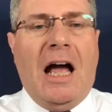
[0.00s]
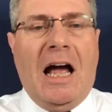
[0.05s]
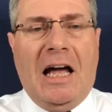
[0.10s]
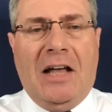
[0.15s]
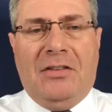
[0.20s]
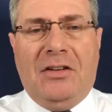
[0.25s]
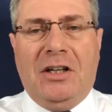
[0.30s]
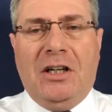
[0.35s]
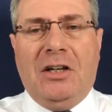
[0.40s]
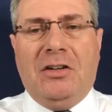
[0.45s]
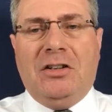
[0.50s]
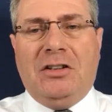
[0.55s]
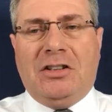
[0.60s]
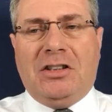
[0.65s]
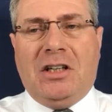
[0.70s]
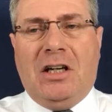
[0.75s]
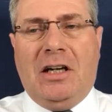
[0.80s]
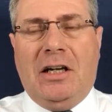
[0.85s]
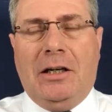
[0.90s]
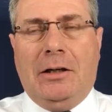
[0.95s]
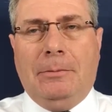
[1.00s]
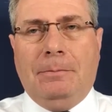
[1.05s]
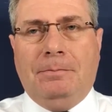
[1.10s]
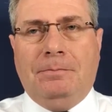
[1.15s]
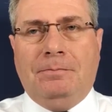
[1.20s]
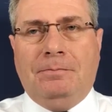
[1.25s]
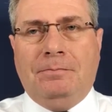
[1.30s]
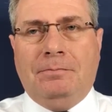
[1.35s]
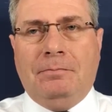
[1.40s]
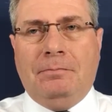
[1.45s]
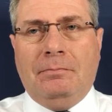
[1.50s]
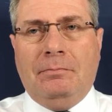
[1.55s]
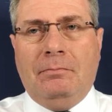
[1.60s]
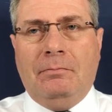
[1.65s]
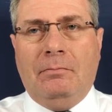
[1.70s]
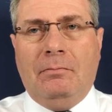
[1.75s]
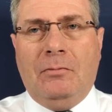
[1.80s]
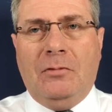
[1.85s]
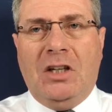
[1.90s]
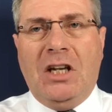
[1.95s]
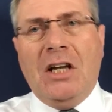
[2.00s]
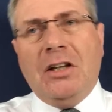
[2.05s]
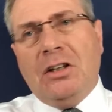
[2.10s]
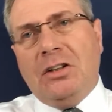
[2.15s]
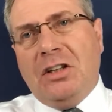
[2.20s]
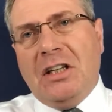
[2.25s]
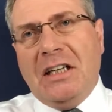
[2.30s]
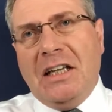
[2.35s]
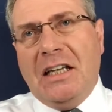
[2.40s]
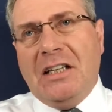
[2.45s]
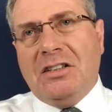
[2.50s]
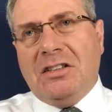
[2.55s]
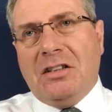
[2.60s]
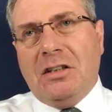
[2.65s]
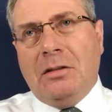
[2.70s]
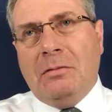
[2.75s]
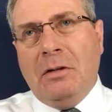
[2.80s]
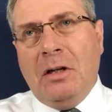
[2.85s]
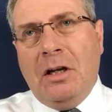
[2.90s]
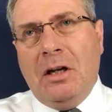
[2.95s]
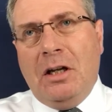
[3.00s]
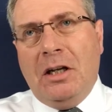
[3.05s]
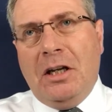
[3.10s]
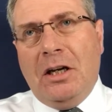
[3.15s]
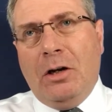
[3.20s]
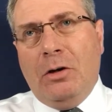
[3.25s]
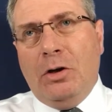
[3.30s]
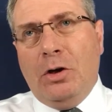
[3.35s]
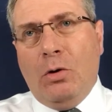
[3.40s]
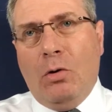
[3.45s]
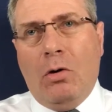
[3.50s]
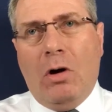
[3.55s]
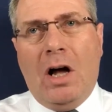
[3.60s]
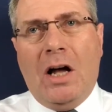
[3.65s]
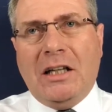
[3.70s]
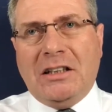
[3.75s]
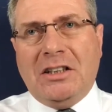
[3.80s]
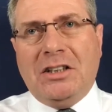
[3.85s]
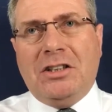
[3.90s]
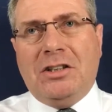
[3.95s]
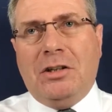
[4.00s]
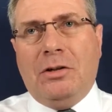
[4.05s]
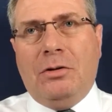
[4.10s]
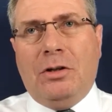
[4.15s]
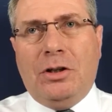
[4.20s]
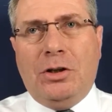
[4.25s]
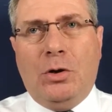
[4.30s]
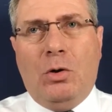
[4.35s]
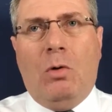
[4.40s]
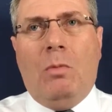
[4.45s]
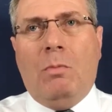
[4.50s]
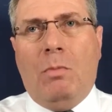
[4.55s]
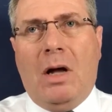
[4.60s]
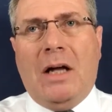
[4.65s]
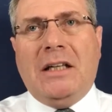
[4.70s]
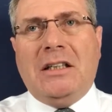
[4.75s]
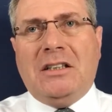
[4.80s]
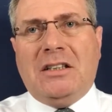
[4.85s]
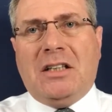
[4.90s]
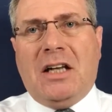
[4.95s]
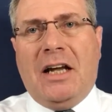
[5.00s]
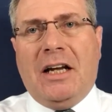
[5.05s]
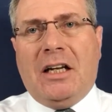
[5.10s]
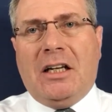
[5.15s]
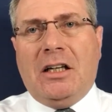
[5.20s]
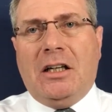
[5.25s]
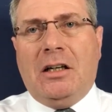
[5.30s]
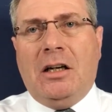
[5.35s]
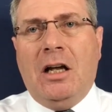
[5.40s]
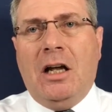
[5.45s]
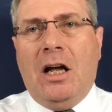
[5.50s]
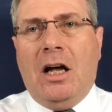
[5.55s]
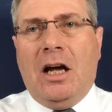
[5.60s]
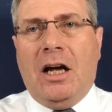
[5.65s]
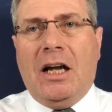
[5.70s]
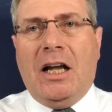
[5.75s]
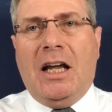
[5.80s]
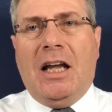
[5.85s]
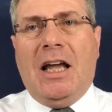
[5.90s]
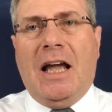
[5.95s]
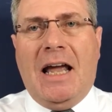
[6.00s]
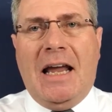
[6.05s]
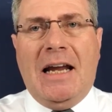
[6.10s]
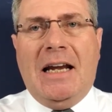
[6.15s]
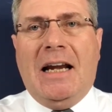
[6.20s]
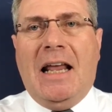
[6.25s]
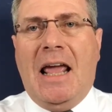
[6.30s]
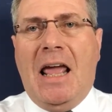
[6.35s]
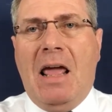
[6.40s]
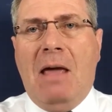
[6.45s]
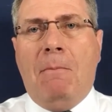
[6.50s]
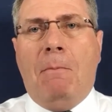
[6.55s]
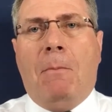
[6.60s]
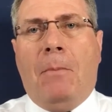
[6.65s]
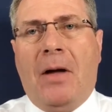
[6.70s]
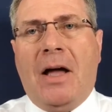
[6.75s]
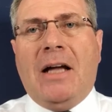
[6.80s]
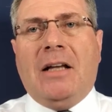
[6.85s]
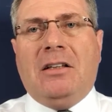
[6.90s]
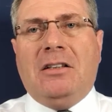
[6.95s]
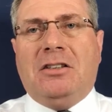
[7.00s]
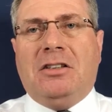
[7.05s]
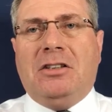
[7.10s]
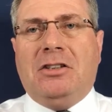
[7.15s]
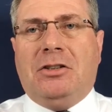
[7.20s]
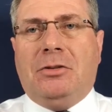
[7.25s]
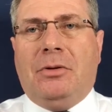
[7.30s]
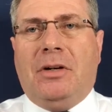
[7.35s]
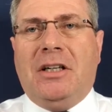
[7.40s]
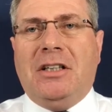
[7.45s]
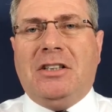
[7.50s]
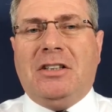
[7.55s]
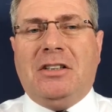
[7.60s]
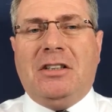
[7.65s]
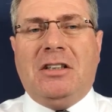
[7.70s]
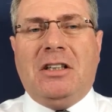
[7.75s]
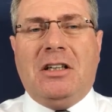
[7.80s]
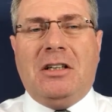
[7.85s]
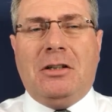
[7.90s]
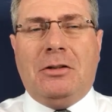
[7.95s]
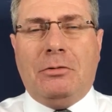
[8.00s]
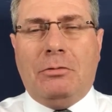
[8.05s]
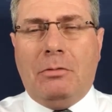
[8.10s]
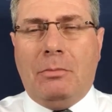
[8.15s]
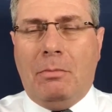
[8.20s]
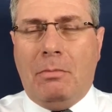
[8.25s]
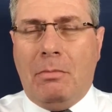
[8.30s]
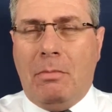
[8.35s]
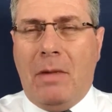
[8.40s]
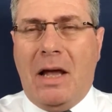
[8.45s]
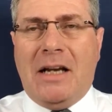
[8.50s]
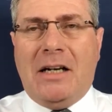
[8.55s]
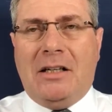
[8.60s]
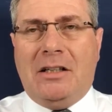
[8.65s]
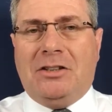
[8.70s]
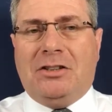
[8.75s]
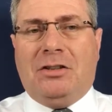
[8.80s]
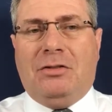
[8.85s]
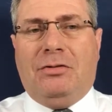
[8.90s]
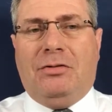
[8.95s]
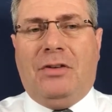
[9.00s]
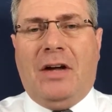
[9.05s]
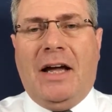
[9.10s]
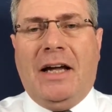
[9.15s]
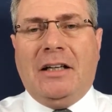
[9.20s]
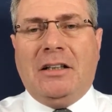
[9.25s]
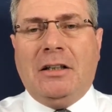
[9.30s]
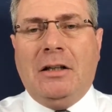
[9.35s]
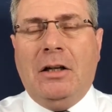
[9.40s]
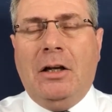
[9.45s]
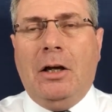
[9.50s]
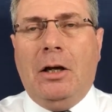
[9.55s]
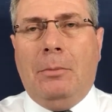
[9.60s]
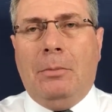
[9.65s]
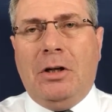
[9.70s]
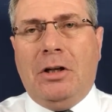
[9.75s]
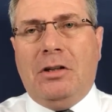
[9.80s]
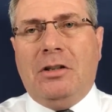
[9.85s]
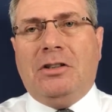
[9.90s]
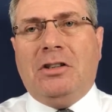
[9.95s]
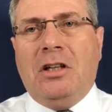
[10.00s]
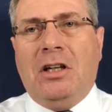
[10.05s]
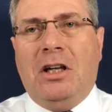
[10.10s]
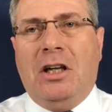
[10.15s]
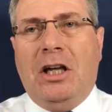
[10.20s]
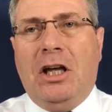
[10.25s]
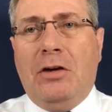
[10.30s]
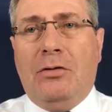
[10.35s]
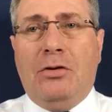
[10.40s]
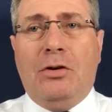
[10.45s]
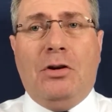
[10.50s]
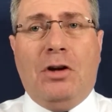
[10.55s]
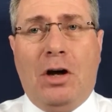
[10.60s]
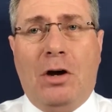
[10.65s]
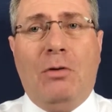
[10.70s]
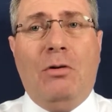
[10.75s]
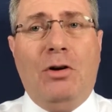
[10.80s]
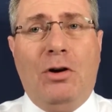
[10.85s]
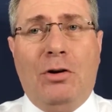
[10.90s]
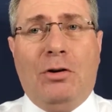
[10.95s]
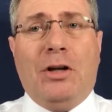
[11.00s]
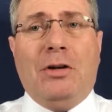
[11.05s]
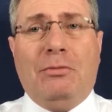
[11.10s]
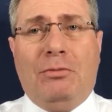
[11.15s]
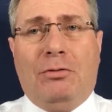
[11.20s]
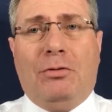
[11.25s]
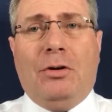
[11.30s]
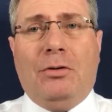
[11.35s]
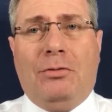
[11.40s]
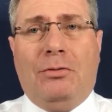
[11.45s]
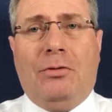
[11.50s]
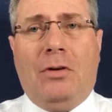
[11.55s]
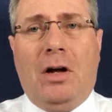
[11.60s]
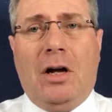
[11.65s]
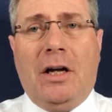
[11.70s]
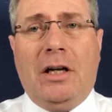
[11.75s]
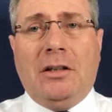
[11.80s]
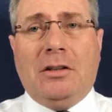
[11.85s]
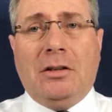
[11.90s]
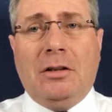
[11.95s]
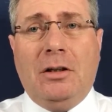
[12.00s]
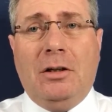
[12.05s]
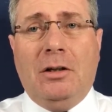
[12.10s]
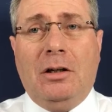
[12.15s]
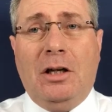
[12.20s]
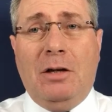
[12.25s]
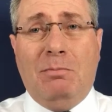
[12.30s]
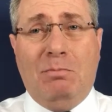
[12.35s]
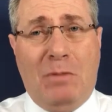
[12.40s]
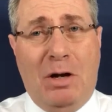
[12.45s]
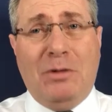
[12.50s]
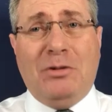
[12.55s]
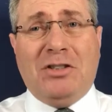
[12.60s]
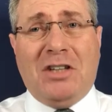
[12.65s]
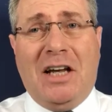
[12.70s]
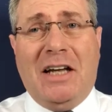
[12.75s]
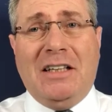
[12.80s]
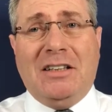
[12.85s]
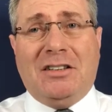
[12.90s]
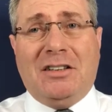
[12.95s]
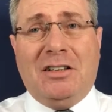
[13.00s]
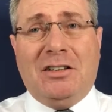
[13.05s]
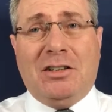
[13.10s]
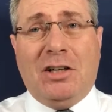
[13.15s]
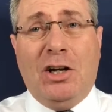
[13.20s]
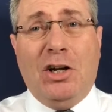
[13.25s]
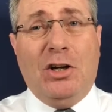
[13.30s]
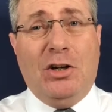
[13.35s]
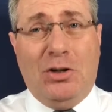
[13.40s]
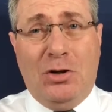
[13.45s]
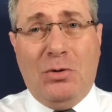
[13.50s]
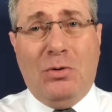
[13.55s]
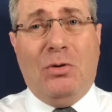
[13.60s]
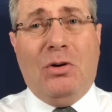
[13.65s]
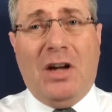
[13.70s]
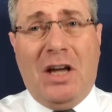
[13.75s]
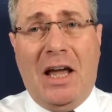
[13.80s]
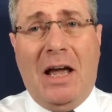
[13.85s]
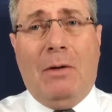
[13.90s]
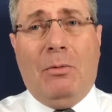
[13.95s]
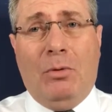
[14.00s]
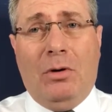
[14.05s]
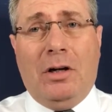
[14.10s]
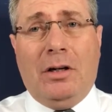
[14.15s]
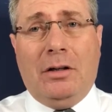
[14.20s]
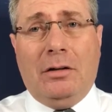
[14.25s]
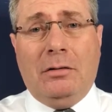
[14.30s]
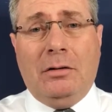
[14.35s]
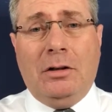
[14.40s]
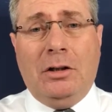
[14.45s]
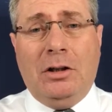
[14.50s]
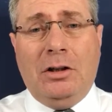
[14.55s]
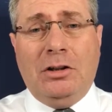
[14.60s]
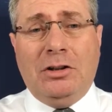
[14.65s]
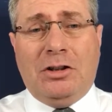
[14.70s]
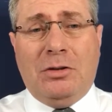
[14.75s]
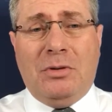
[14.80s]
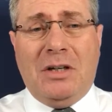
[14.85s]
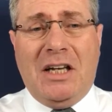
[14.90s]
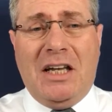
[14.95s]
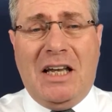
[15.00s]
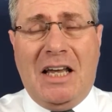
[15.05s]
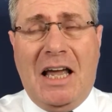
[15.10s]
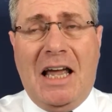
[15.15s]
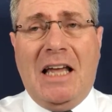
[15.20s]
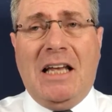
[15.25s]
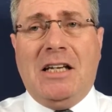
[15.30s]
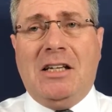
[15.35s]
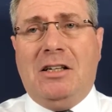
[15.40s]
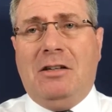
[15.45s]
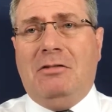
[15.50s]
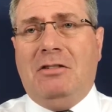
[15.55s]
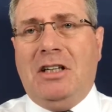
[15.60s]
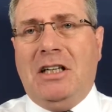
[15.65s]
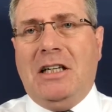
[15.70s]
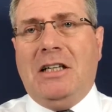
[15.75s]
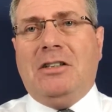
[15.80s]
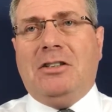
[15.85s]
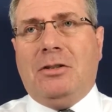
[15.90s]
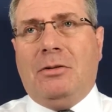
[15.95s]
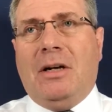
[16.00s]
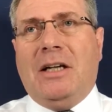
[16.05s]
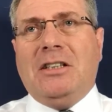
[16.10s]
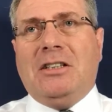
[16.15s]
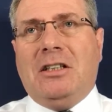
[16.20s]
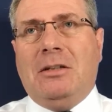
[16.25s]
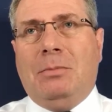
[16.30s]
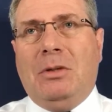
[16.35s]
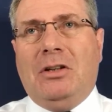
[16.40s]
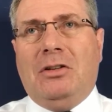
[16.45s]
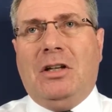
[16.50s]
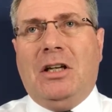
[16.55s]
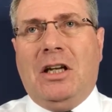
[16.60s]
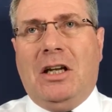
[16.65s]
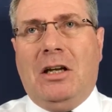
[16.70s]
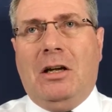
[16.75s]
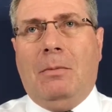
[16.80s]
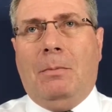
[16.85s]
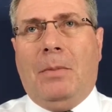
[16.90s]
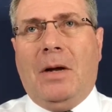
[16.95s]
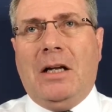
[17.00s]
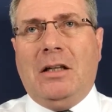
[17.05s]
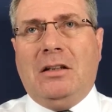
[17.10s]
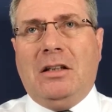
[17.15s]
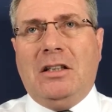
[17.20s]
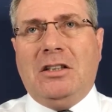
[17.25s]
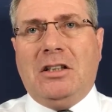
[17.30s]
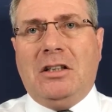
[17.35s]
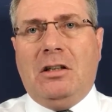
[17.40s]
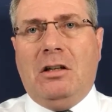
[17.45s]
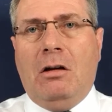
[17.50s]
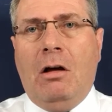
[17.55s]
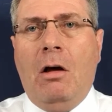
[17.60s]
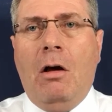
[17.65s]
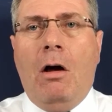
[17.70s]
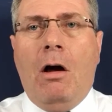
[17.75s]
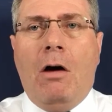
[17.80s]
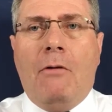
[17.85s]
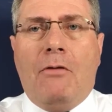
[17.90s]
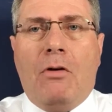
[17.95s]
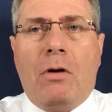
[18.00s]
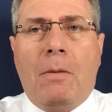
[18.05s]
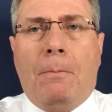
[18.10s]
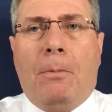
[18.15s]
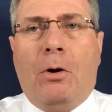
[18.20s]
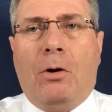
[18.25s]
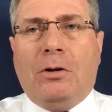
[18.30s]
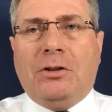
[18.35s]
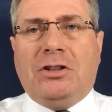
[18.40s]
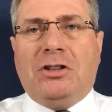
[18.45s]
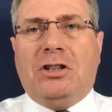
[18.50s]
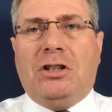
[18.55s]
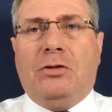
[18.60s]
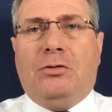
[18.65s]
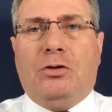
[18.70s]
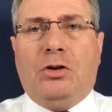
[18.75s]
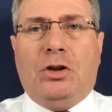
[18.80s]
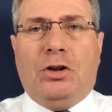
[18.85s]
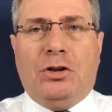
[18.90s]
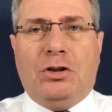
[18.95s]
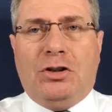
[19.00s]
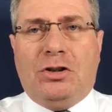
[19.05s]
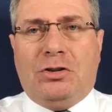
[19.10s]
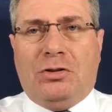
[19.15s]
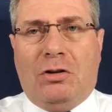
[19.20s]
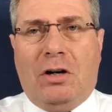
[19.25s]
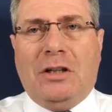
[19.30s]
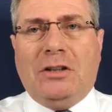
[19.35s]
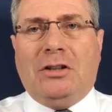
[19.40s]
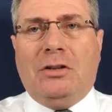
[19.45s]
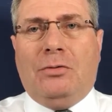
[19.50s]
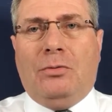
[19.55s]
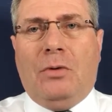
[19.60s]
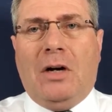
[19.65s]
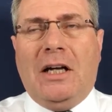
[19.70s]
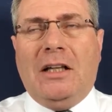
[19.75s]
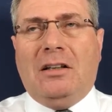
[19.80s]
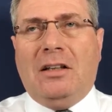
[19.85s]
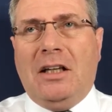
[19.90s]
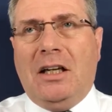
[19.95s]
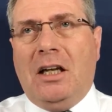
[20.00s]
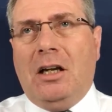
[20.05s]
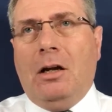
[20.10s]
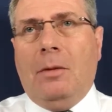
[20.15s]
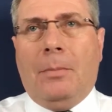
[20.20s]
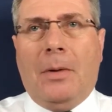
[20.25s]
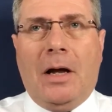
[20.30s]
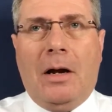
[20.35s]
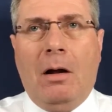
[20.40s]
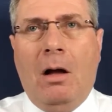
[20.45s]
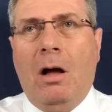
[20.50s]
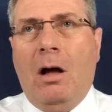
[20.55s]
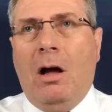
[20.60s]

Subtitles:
and the other side. The other thing is that, your attitude and your mindset can again impact the situation a tremendous effect, because if you go looking for a fight, in most cases you'll get one. So again, you need to actually be thinking about this in a very positive and constructive way, thinking about,